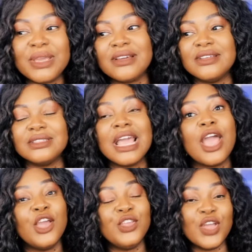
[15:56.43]
because
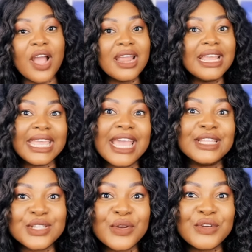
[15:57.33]
you're gonna get a
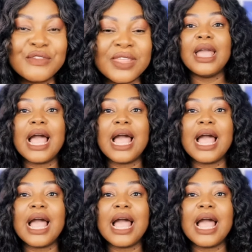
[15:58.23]
ton of them.